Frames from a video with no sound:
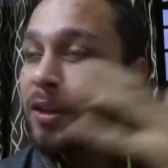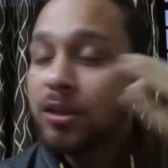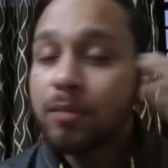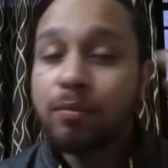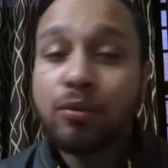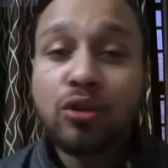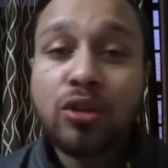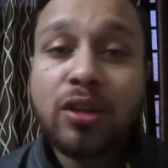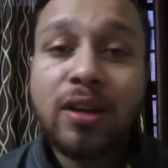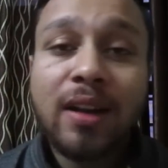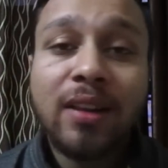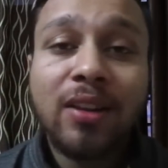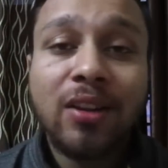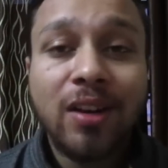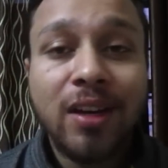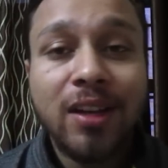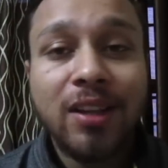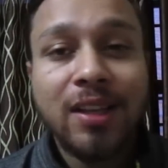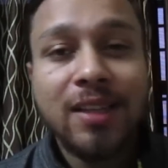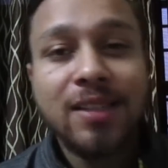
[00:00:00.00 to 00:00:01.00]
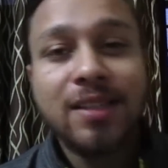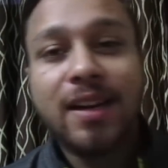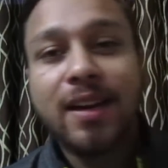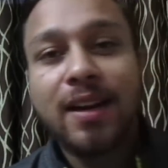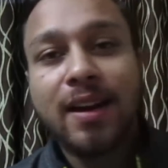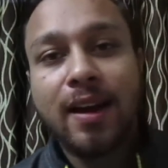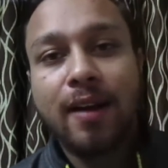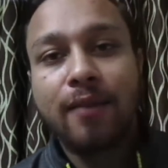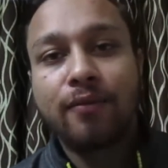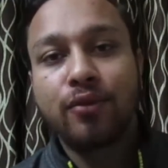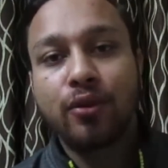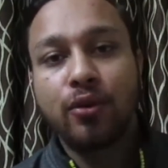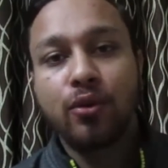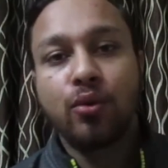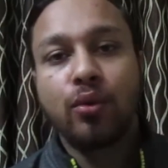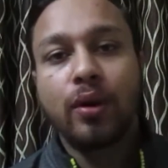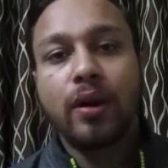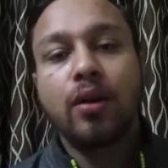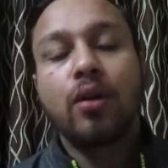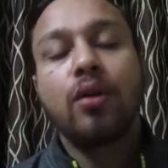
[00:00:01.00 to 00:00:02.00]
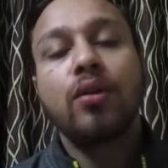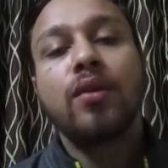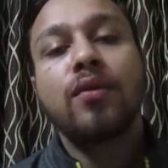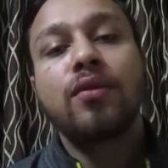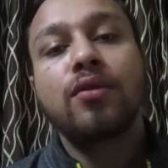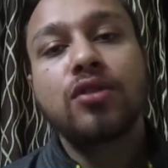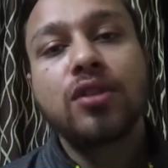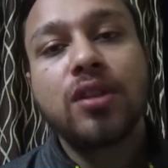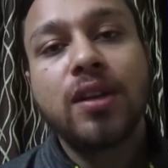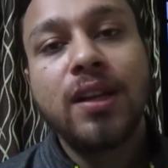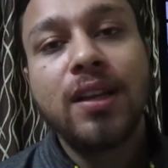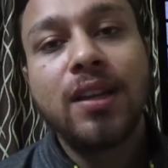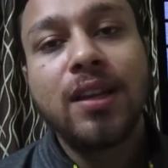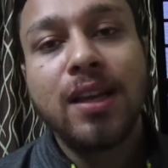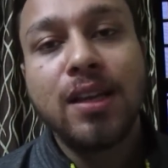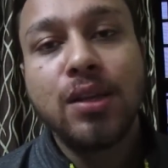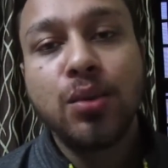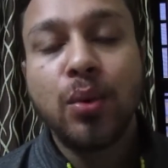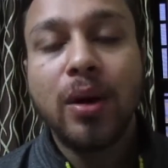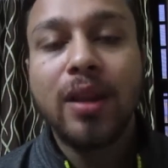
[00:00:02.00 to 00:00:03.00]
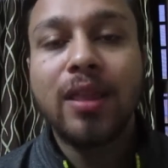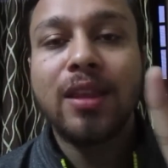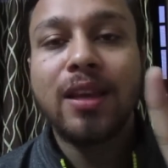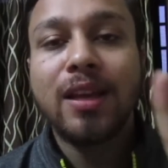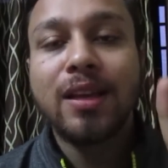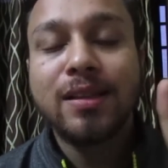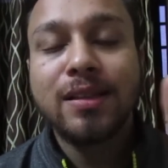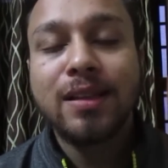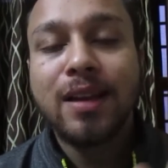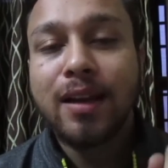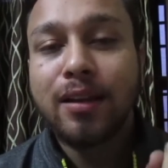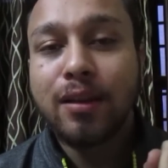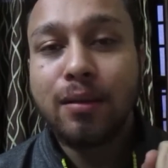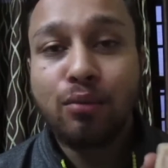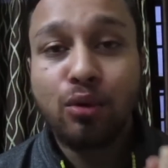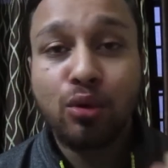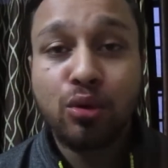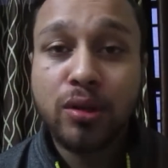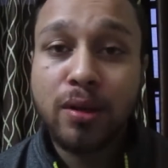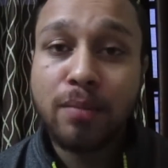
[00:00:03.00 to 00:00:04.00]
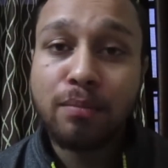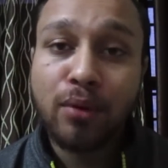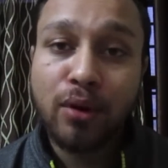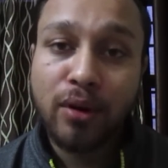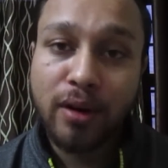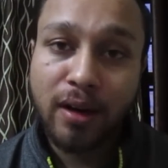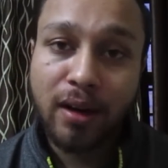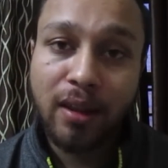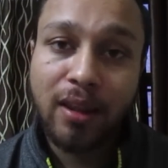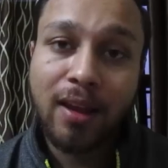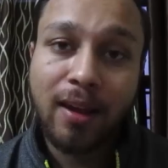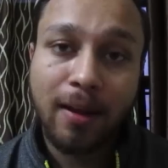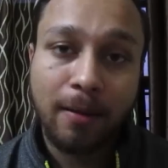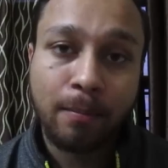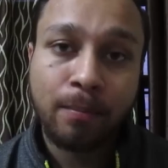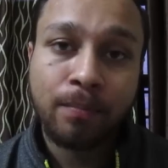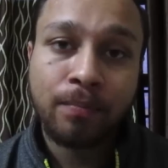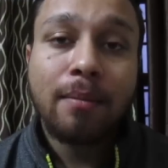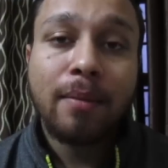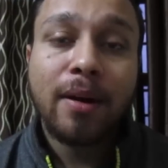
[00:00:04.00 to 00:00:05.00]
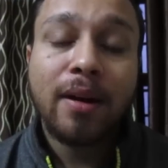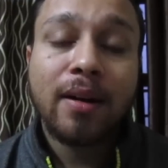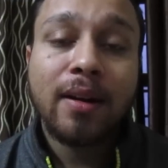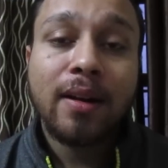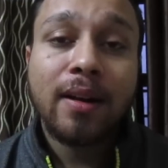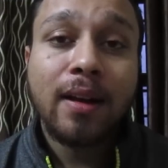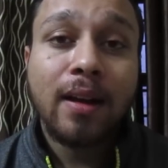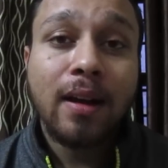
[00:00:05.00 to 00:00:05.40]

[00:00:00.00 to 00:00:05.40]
suppose there are three things that i have to do and out of those three things one thing is like the most important thing but